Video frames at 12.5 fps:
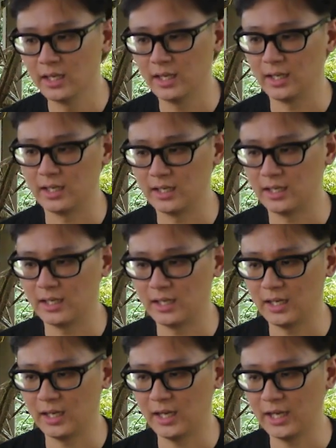
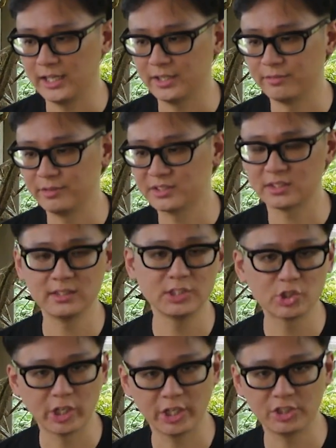I recently
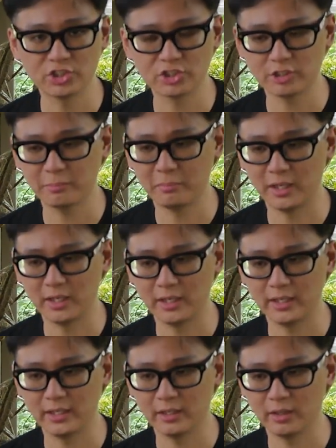changed
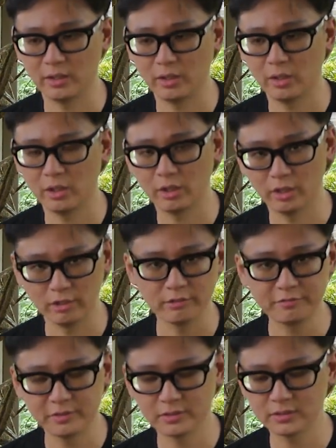my oil
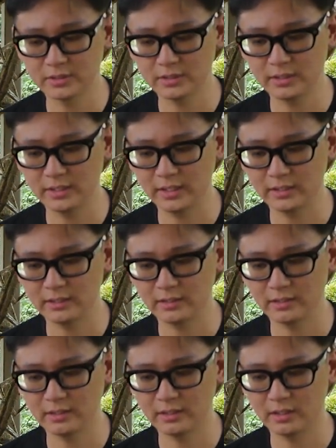filter
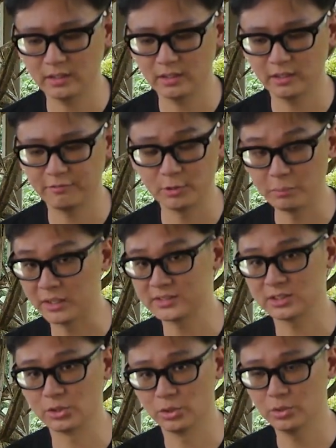a few
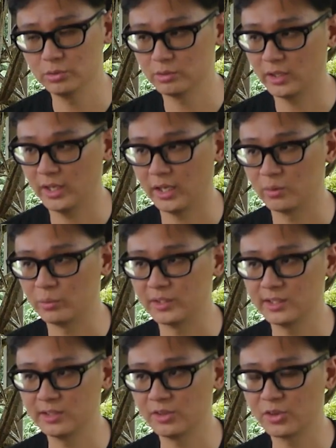months ago, and
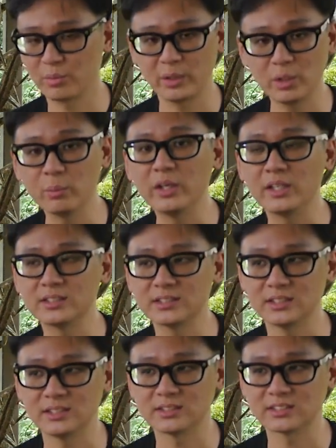within 3 weeks
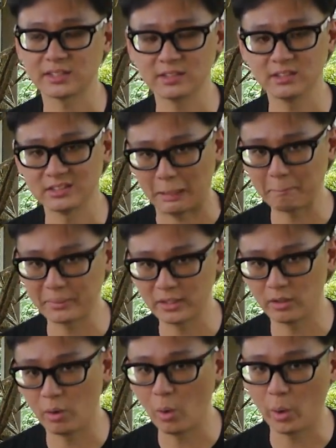it started
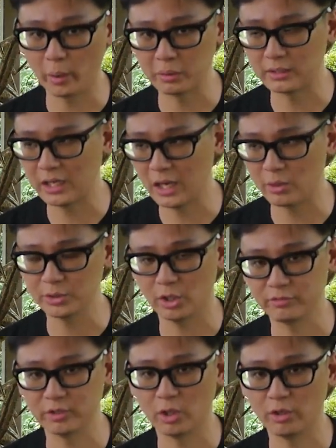dumping oil out
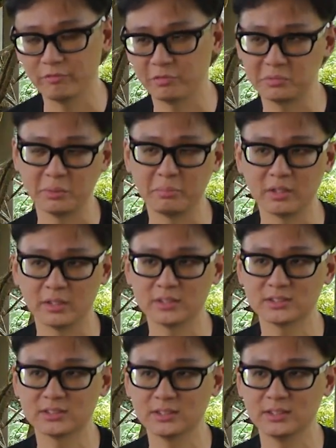of the oil filter
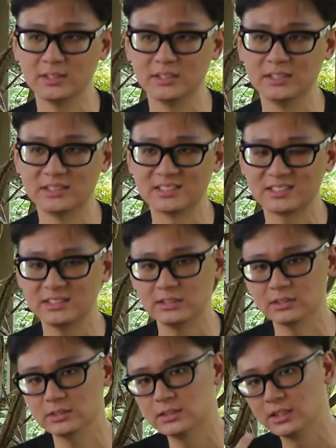because the
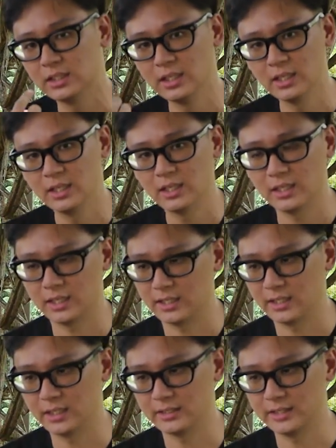seal
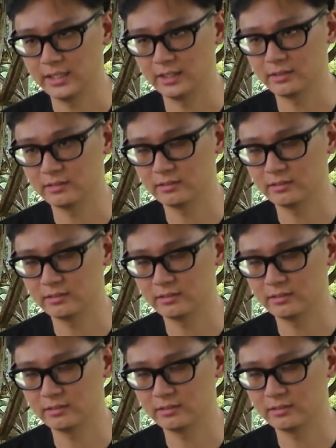that